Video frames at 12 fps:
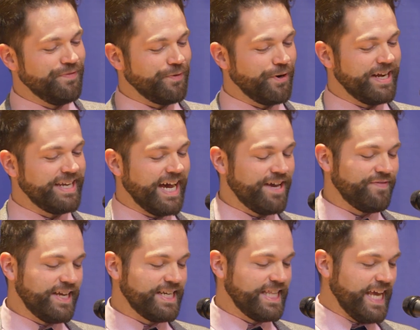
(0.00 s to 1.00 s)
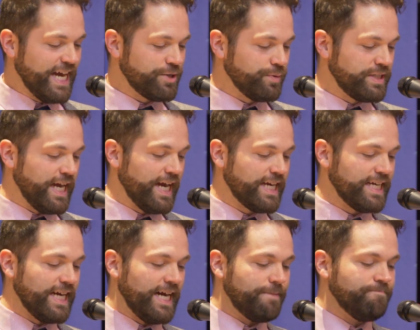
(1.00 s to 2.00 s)
before I dive into the actual talk.
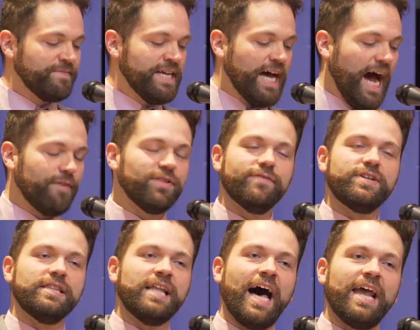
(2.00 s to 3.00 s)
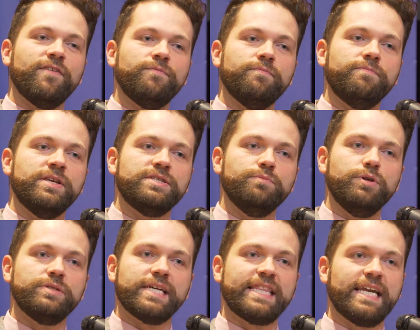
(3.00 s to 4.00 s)
Um, I've loved a lot of this
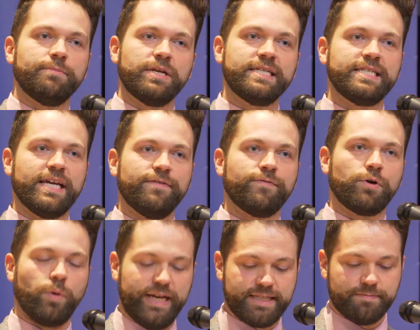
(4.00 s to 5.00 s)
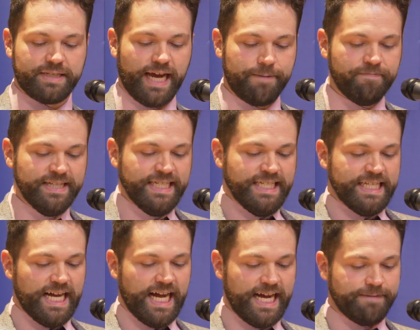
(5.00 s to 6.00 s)
music that I'm going to sing for quite some time.
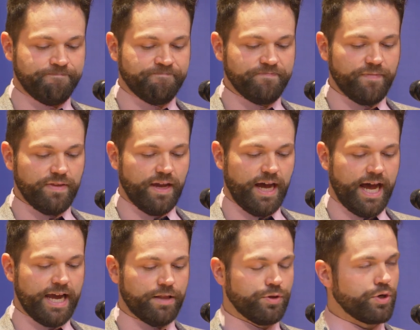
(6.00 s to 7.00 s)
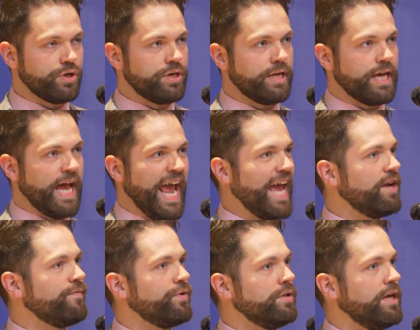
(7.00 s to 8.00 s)
Um, I learned a
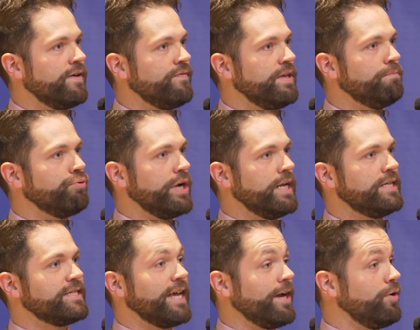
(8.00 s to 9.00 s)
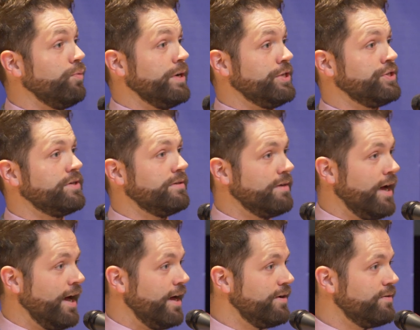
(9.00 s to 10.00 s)
handful of the Britten cycle, which,
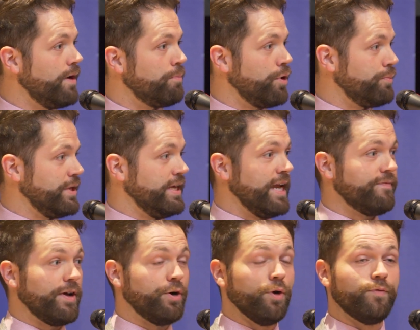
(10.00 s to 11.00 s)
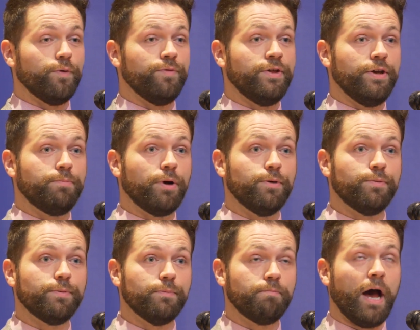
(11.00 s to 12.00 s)
uh, appropriately enough, I don't know if the
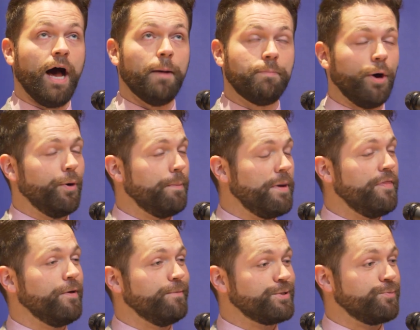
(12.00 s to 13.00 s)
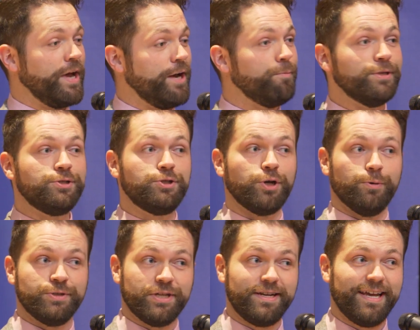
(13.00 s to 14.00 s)
po- uh, poem that was read was
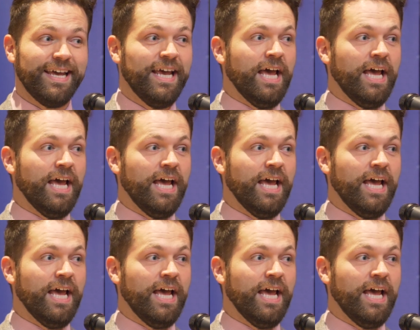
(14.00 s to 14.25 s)
chosen